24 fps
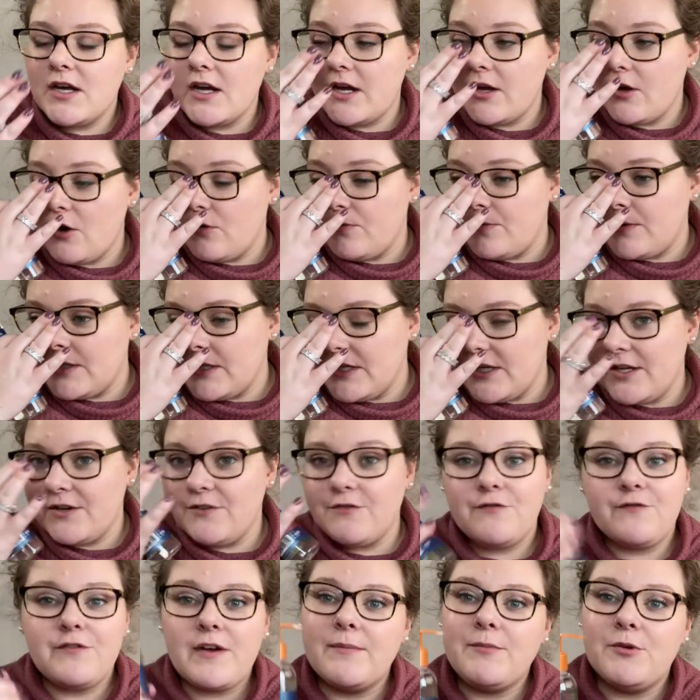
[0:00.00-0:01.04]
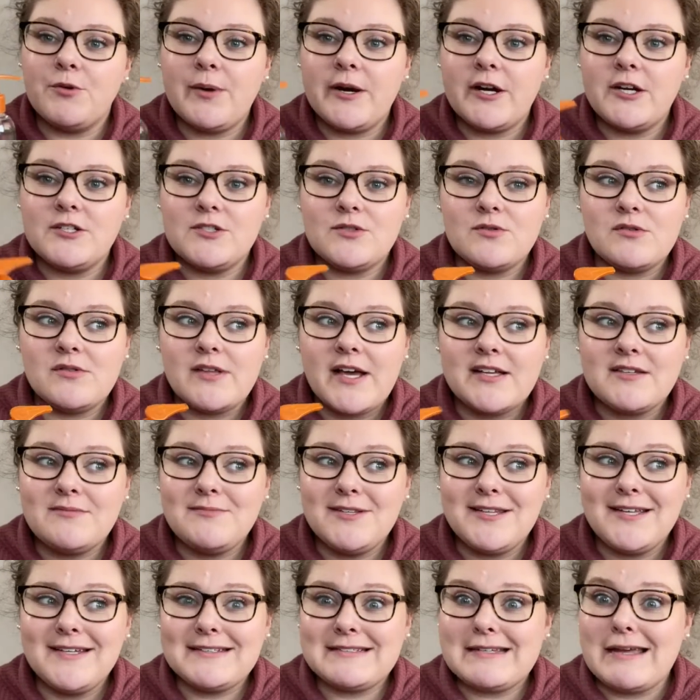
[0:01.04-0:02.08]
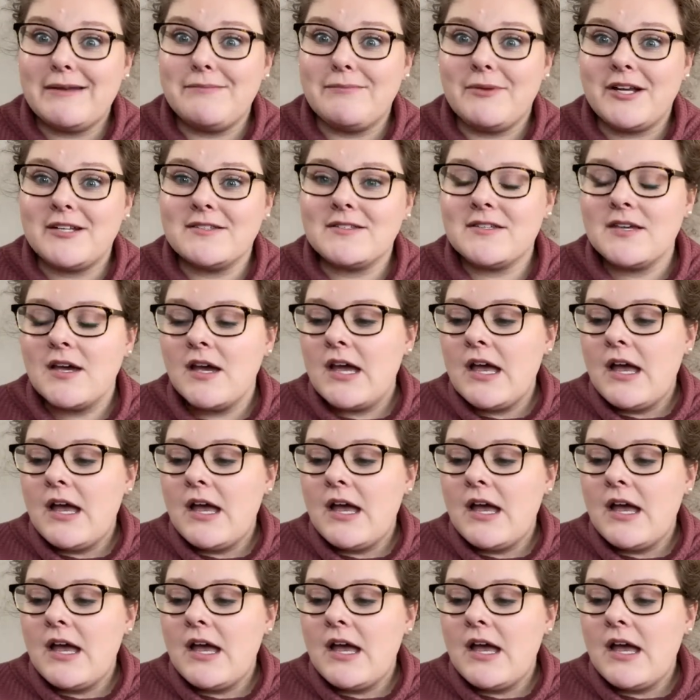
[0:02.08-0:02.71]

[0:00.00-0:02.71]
I opened it in February, so it lasts me like 10 months.